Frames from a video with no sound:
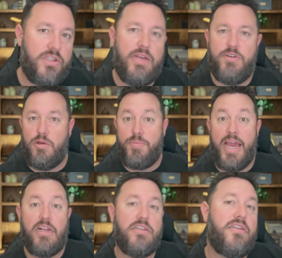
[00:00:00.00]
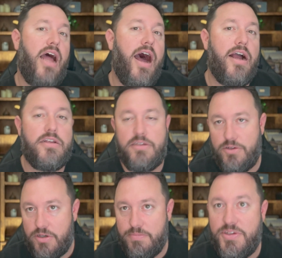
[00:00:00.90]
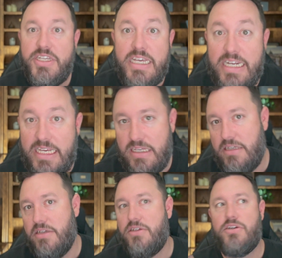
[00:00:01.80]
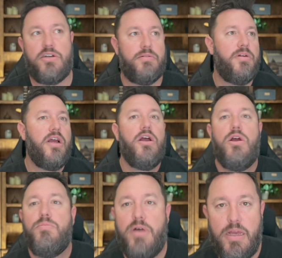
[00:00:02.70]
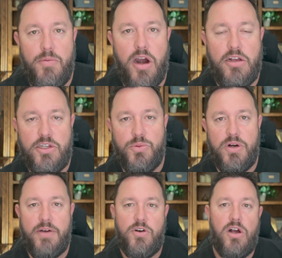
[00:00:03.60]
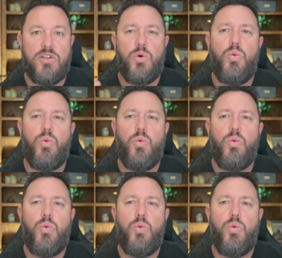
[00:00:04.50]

dividend paying stocks or C Ds or money markets or whatever else?